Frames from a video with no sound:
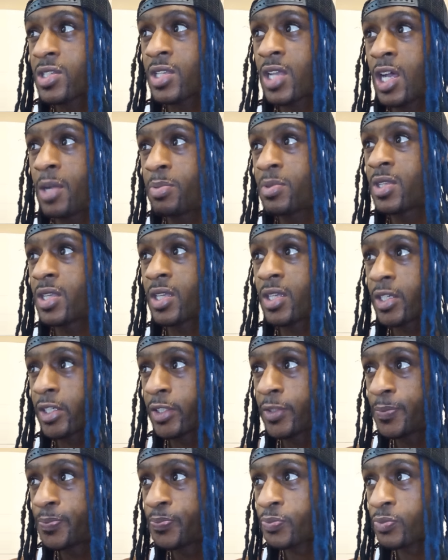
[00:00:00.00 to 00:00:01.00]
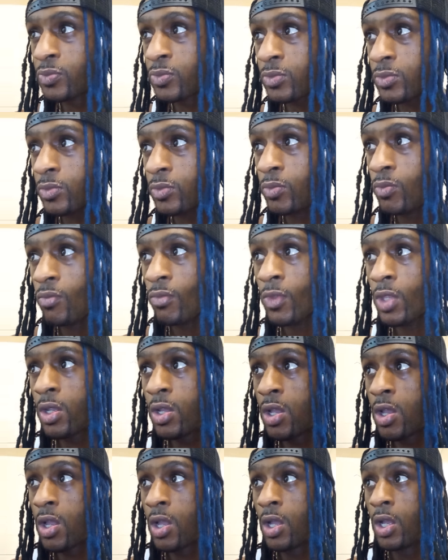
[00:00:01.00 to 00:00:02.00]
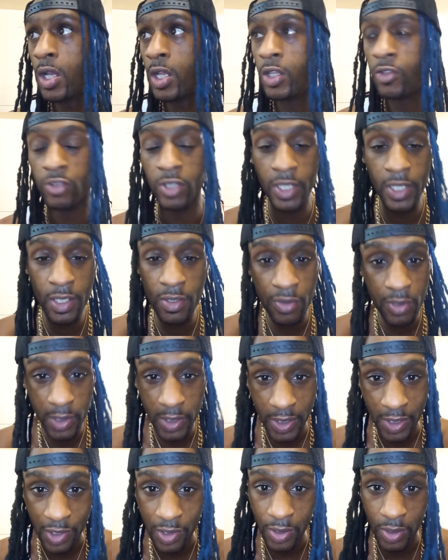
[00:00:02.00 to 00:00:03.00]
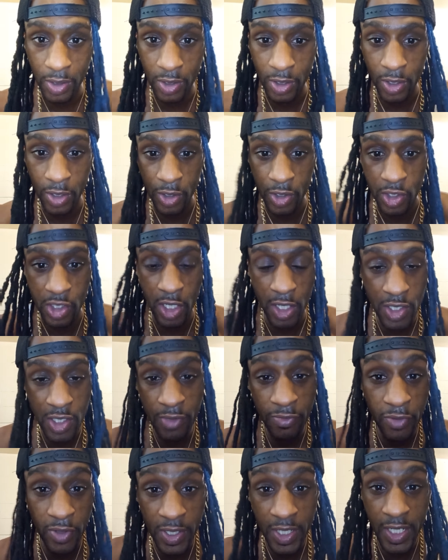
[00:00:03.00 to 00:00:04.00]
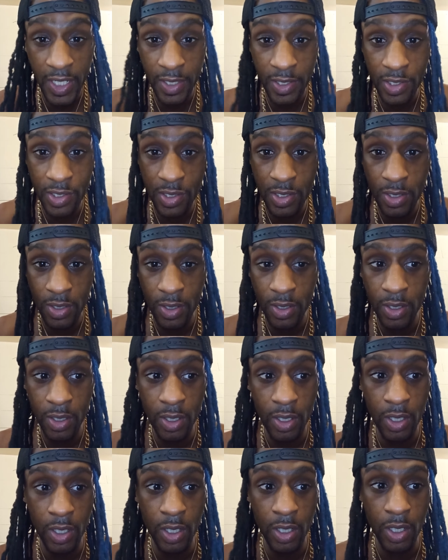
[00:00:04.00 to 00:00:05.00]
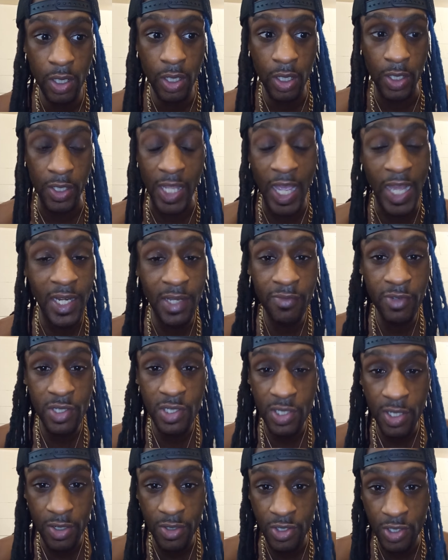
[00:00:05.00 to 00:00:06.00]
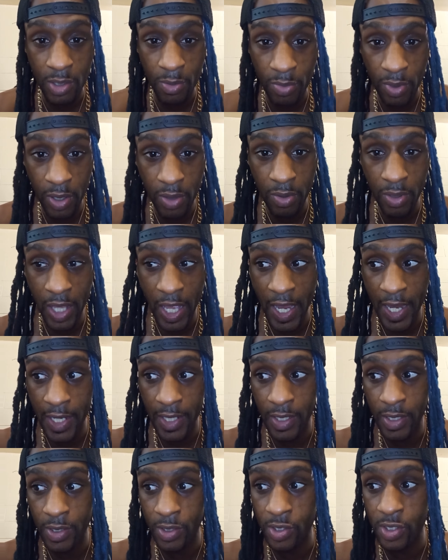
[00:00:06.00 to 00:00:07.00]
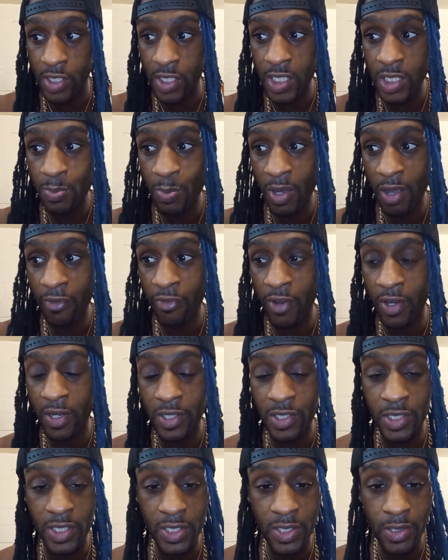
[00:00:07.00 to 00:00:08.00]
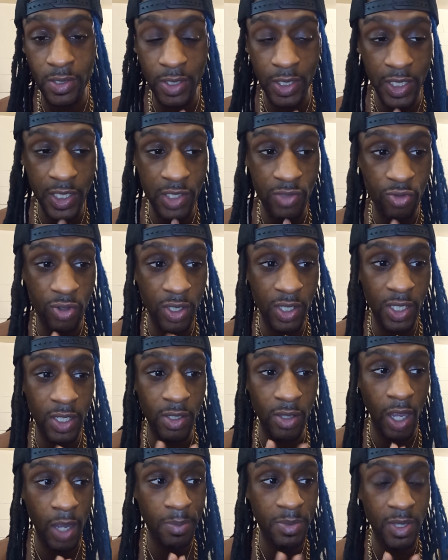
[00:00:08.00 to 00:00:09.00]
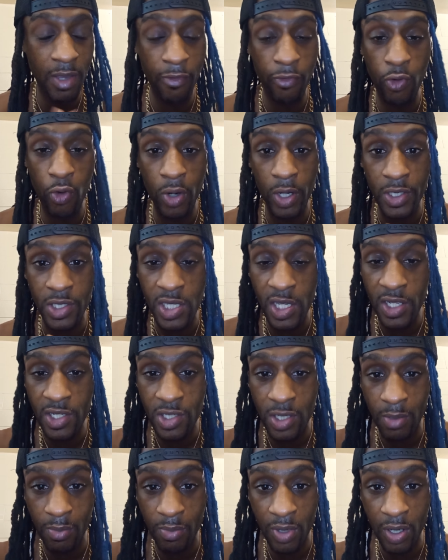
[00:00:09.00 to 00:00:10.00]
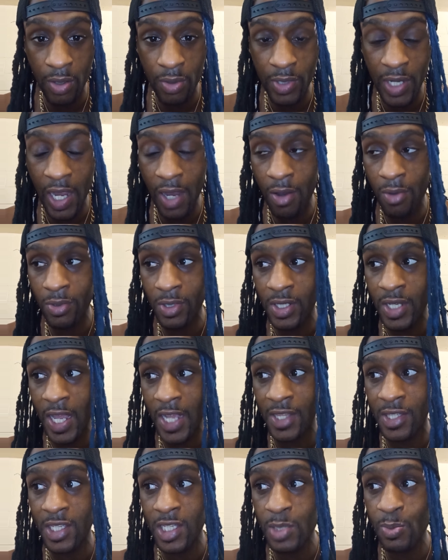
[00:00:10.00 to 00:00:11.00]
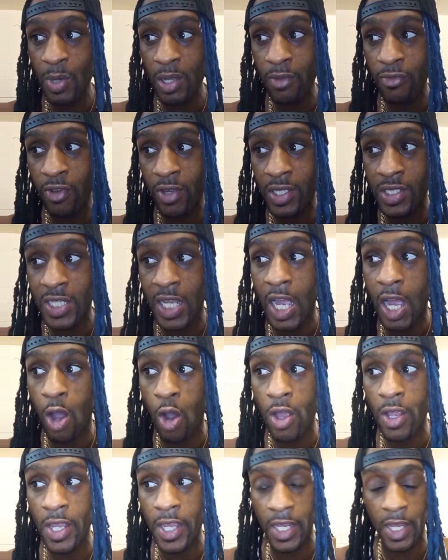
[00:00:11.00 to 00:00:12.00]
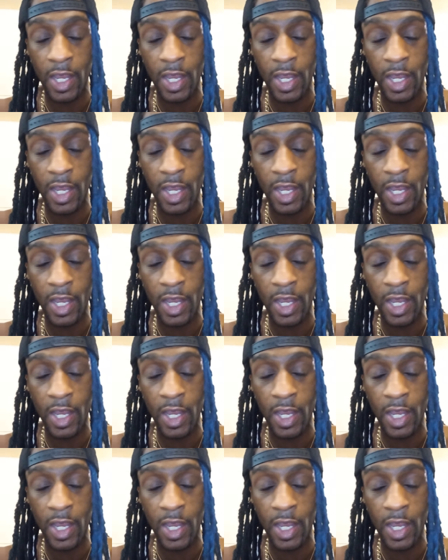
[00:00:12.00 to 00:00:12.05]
is up there literally searching for niggas. Not even searching, bro. Like, these motherfuckers is, is really up there for attention, bro. Not only that, these motherfuckers got